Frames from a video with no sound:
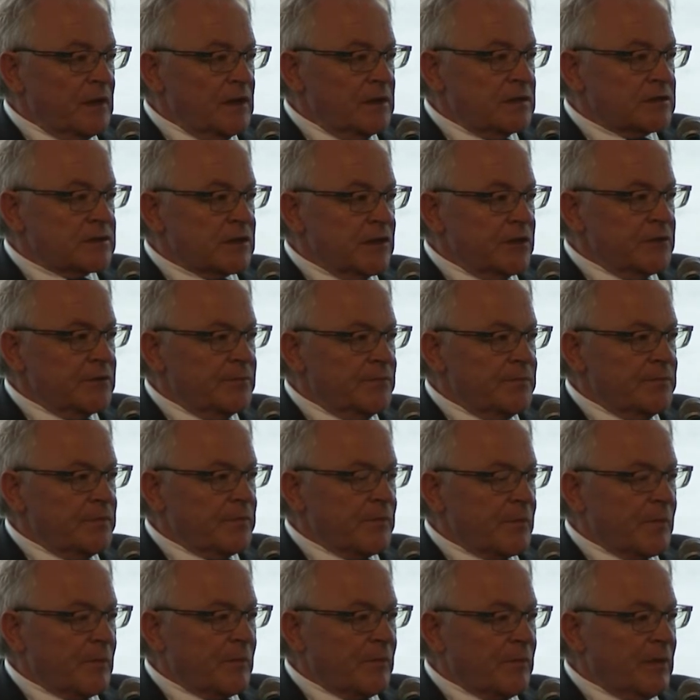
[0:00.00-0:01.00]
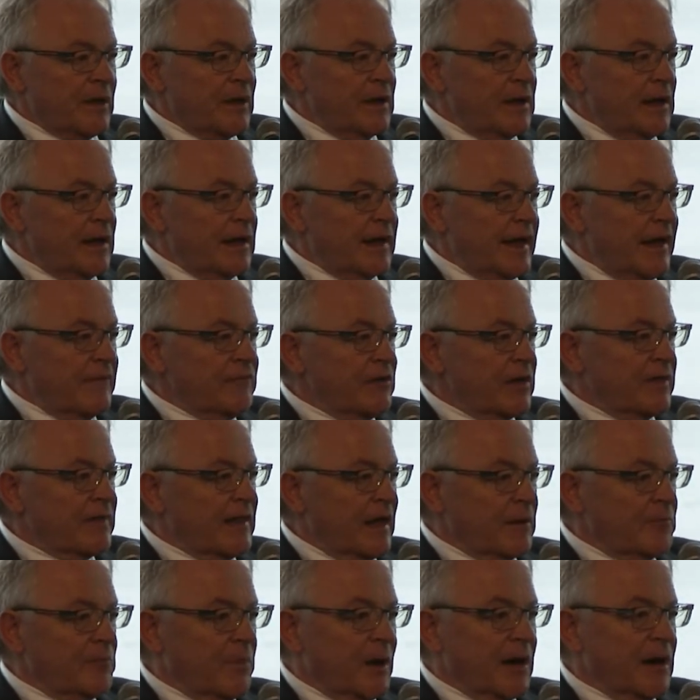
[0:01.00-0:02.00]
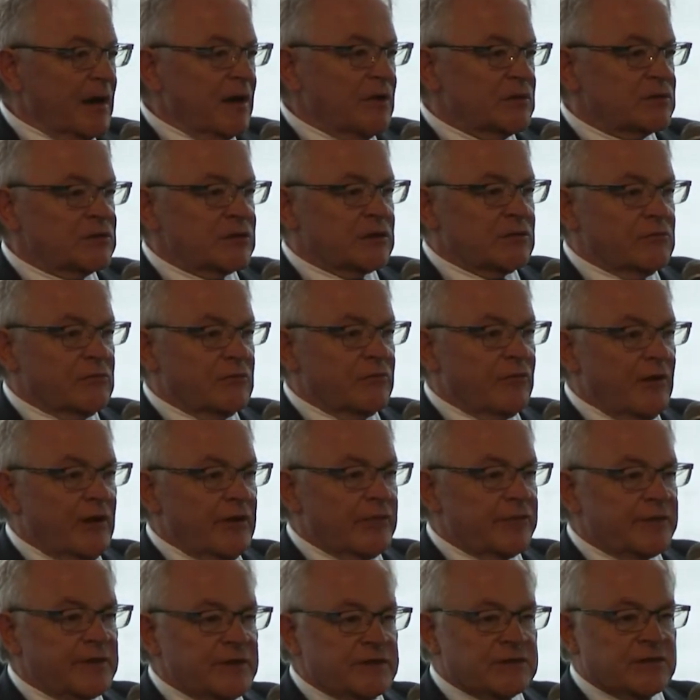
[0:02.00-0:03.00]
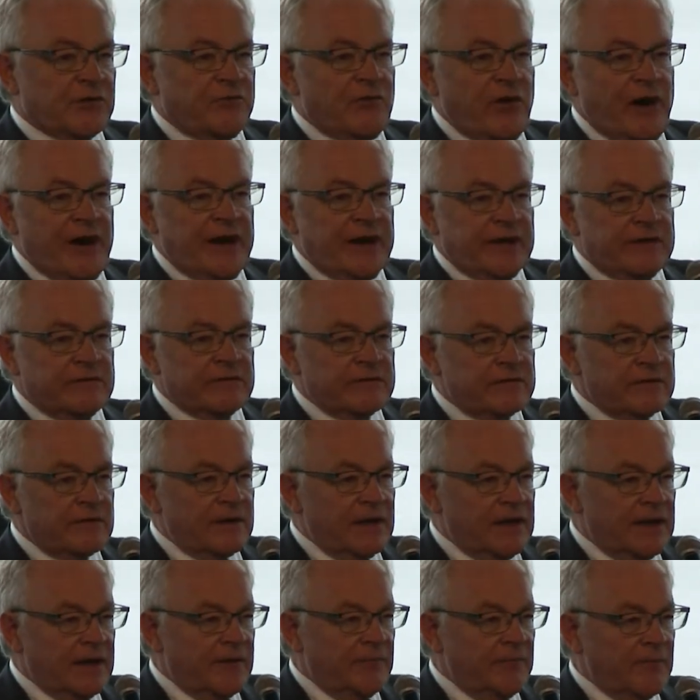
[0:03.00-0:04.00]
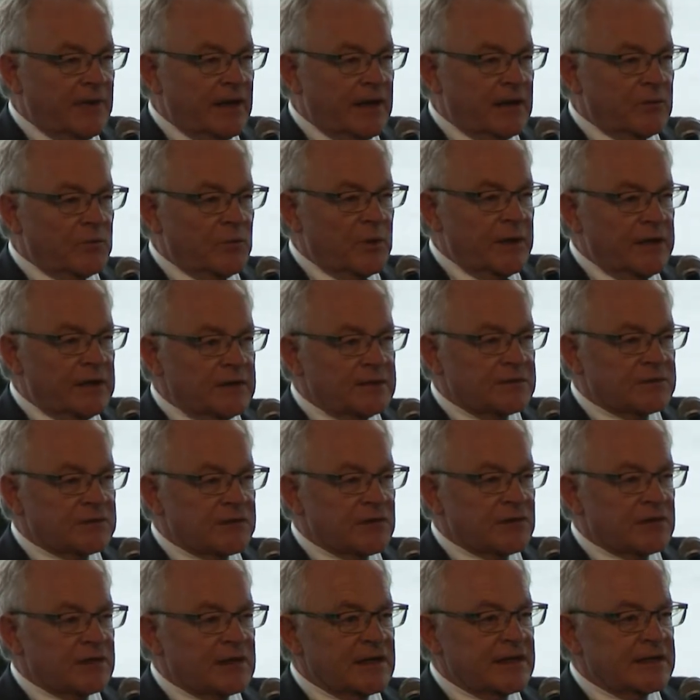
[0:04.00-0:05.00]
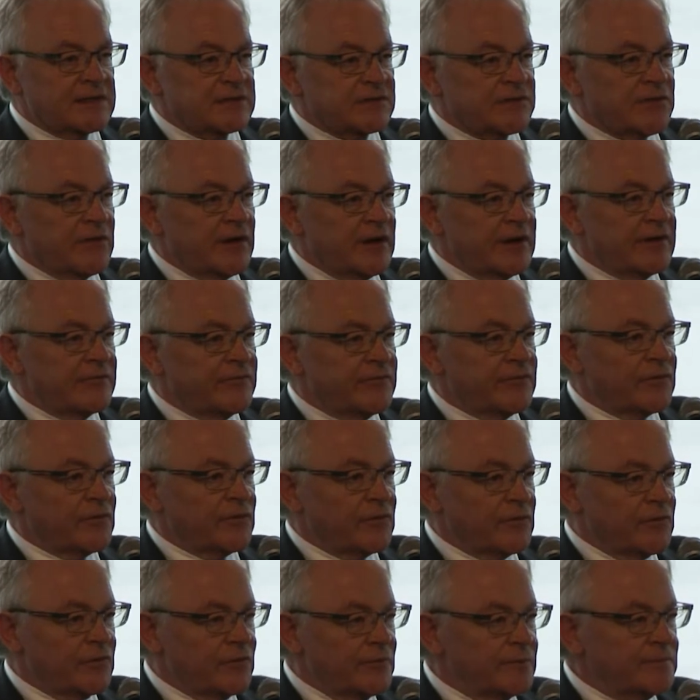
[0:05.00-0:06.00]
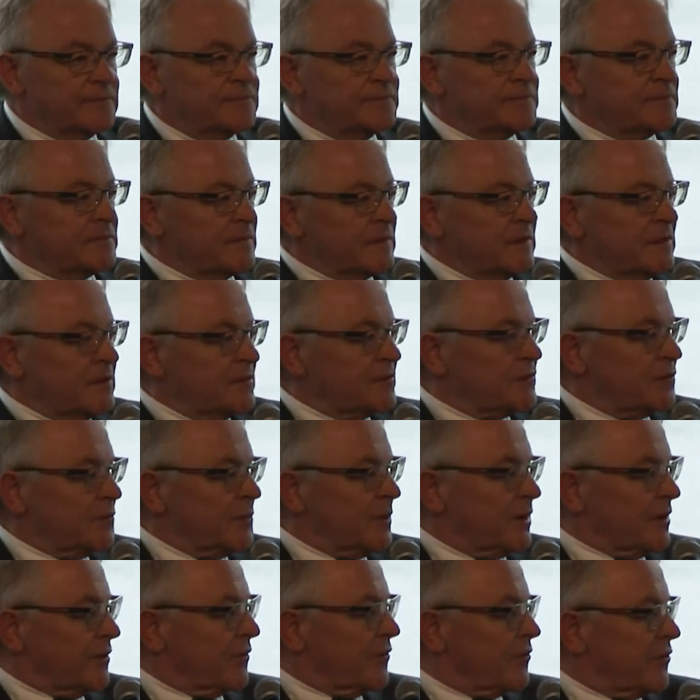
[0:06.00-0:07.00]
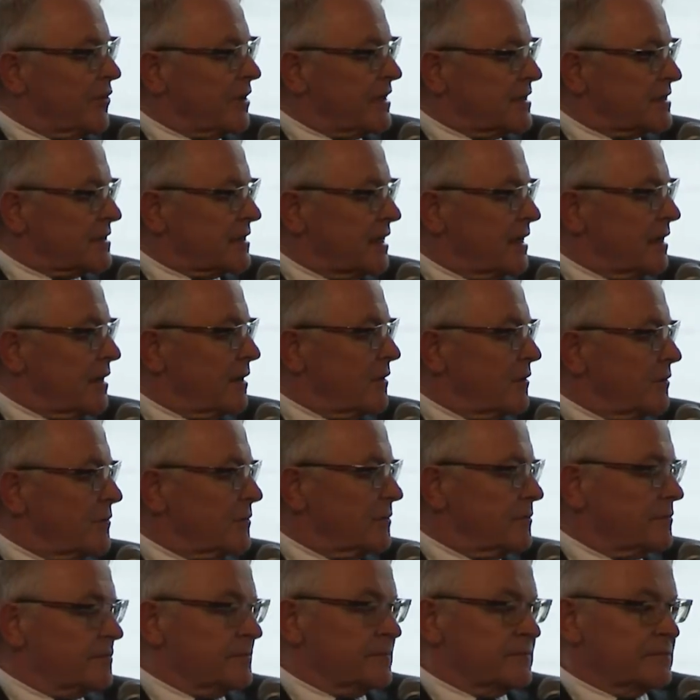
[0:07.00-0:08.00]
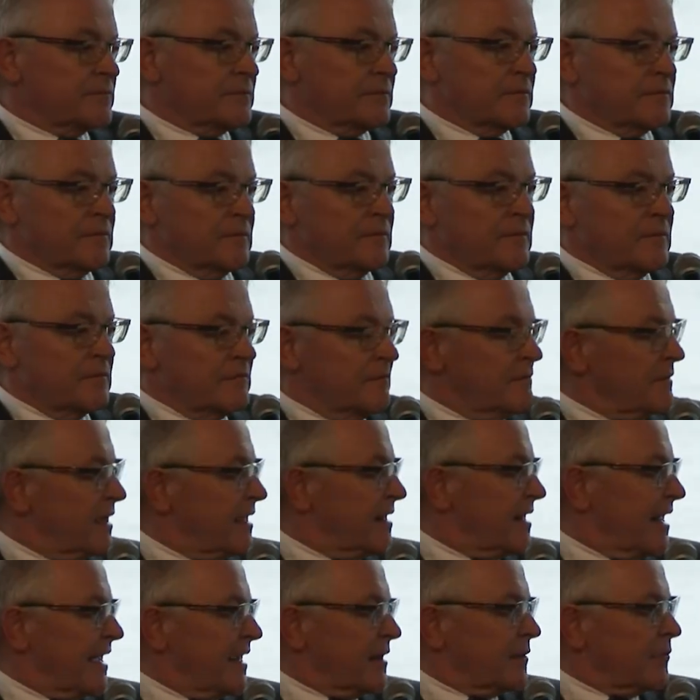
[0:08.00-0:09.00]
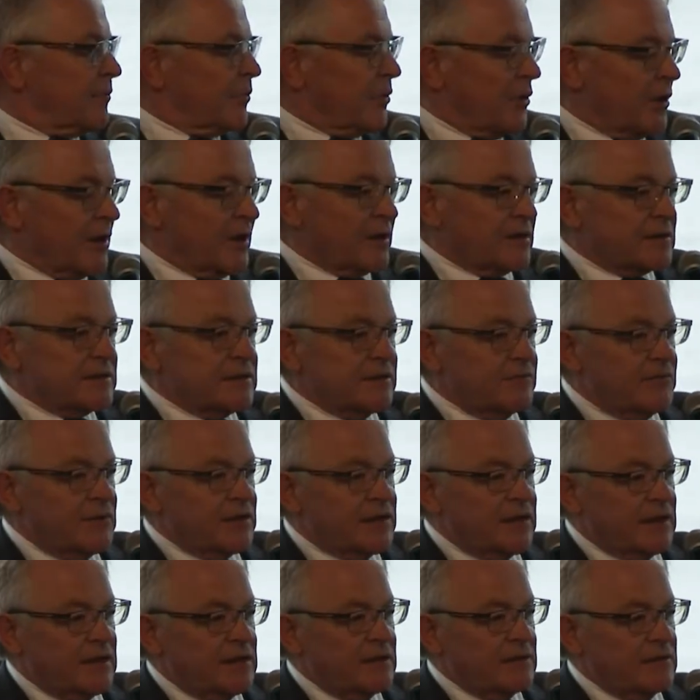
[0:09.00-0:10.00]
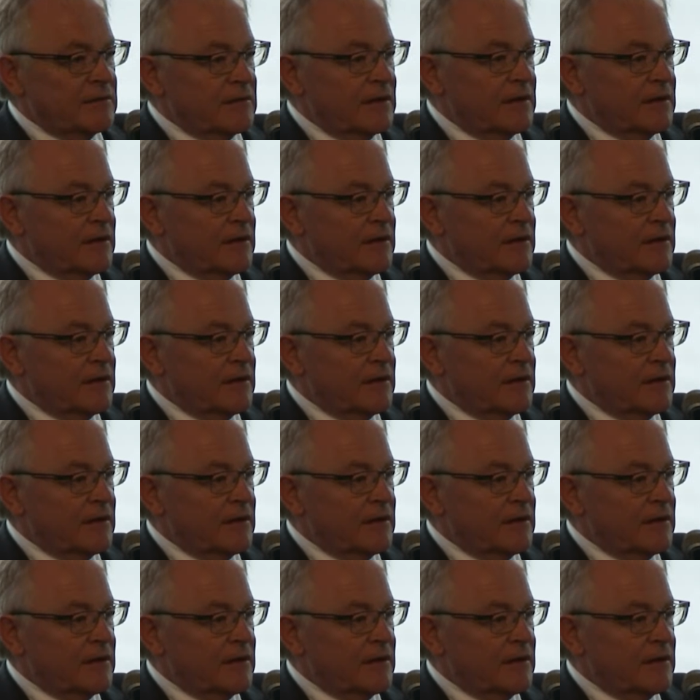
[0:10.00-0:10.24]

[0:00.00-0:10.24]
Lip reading: So having that biological growth is great, and we certainly strive to increase our innate productivity